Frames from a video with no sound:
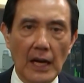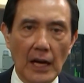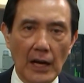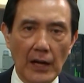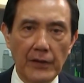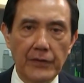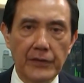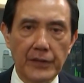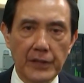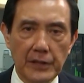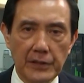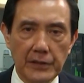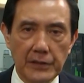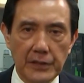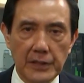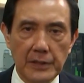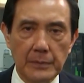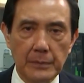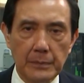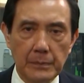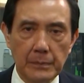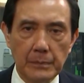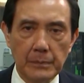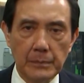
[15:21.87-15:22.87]
under the
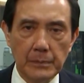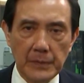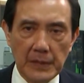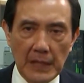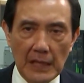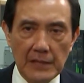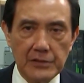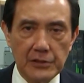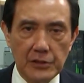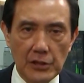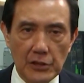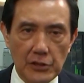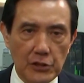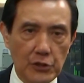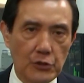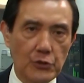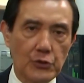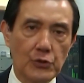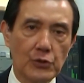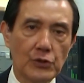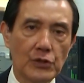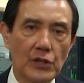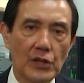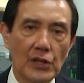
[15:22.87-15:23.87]

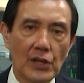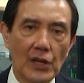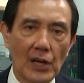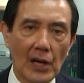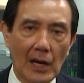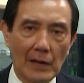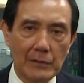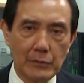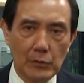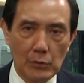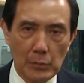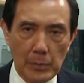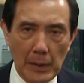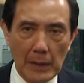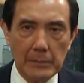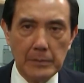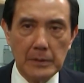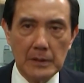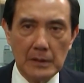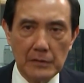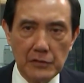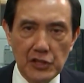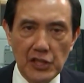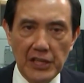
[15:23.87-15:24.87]
Constitution of the
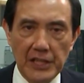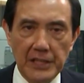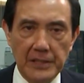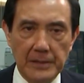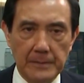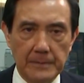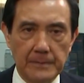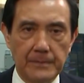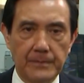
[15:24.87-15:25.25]
Republic of China.